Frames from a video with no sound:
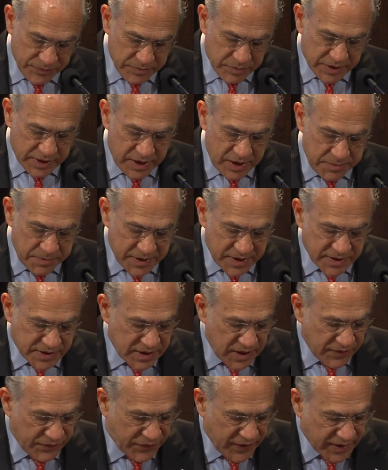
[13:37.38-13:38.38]
But even as
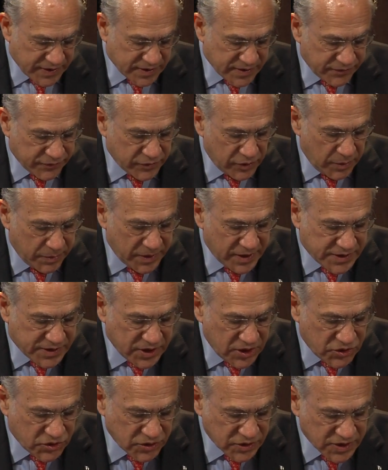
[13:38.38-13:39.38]
the effects of
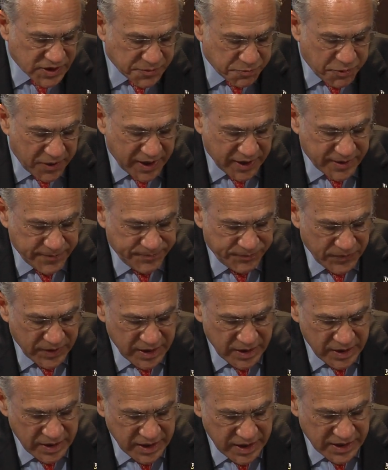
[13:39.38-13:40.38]
globalization spread,
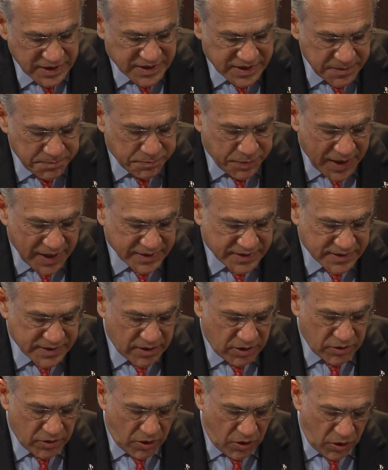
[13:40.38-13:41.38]
its
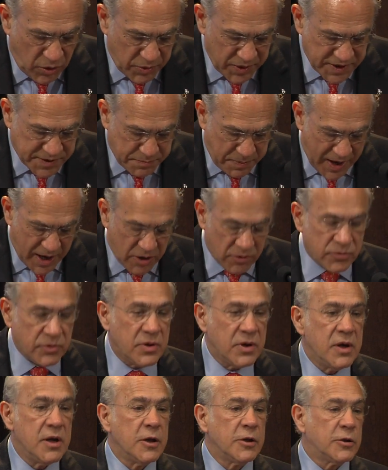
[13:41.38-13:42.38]
impacts are always
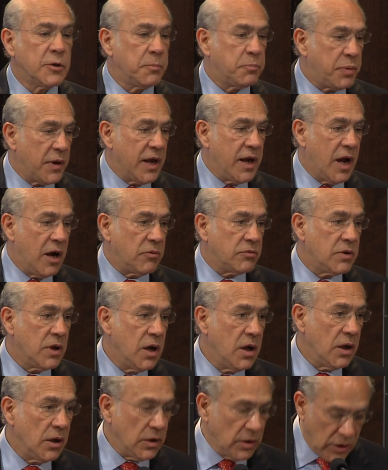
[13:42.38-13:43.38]
bound to play out
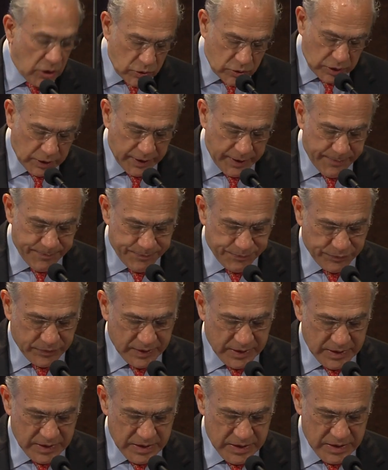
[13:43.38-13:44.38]
locally.
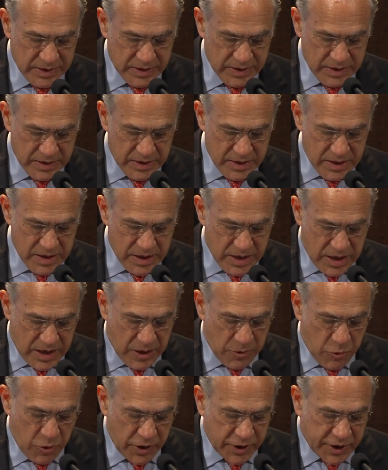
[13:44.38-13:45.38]

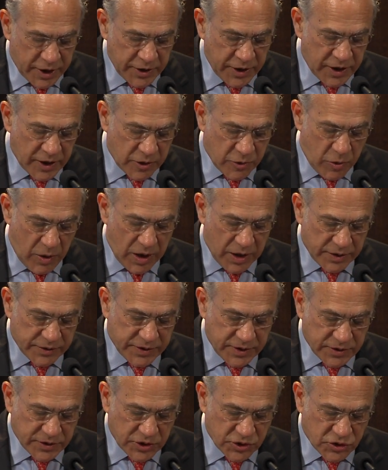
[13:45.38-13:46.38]
Our work on
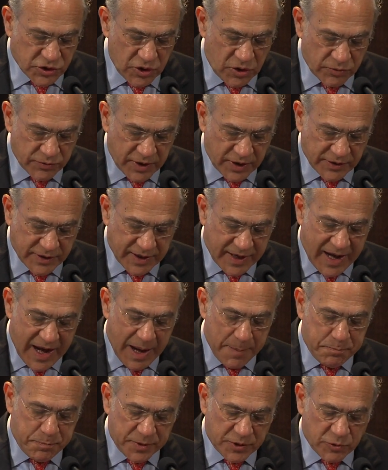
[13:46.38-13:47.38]
inequalities has shown that the
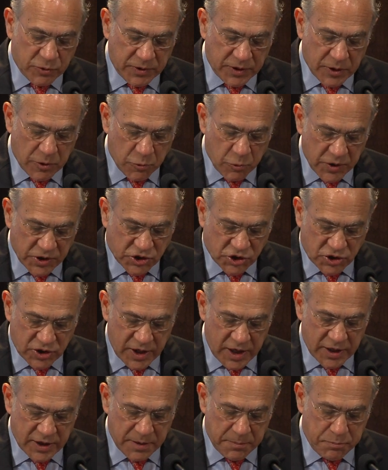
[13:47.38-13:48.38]
gap between the rich
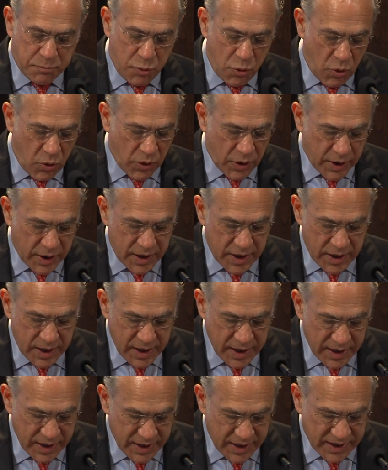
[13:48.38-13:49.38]
and the poor
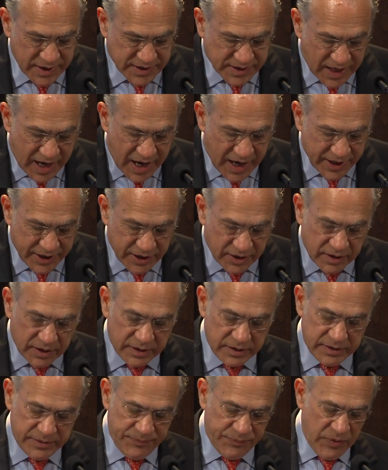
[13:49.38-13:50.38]
is
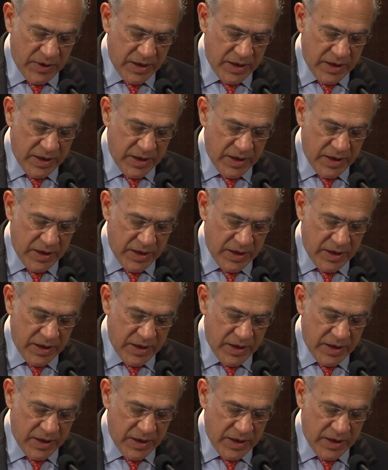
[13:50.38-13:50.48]
higher,